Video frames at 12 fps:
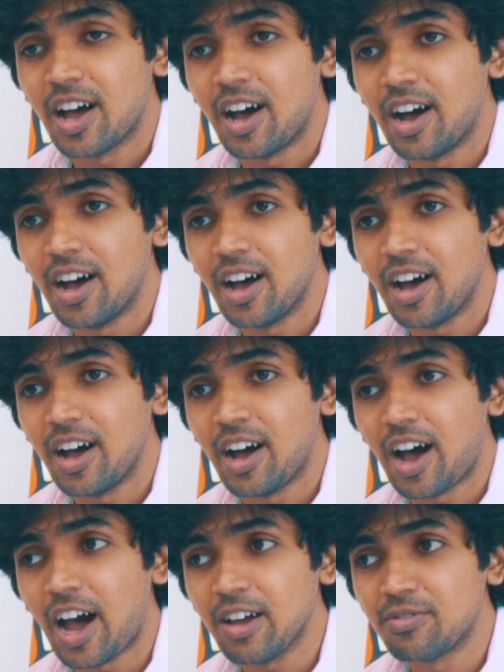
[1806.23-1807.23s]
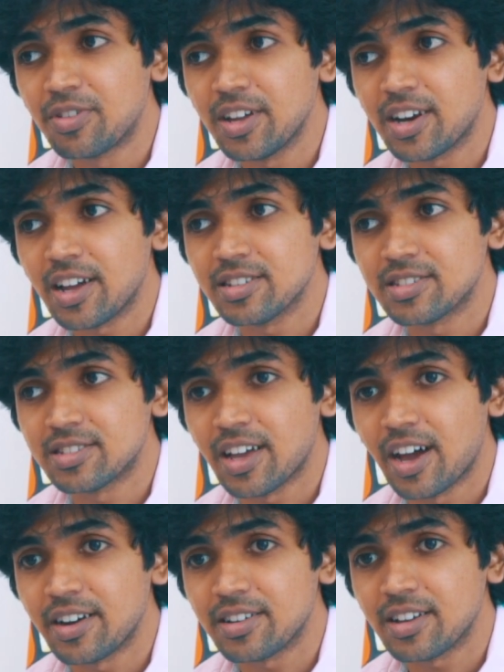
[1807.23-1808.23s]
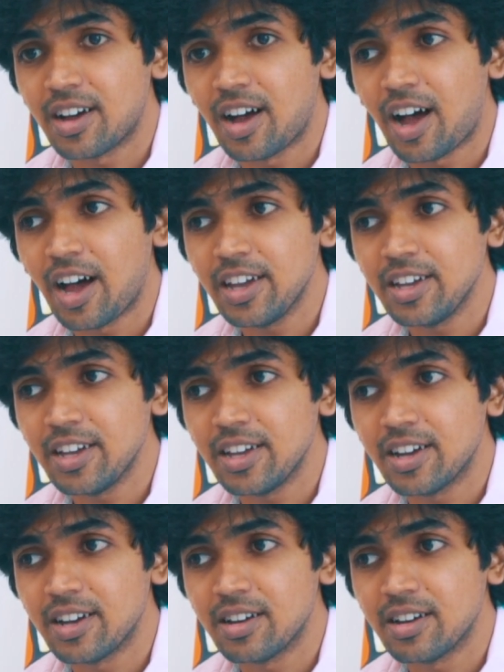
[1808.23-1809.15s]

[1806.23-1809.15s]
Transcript: I realized that I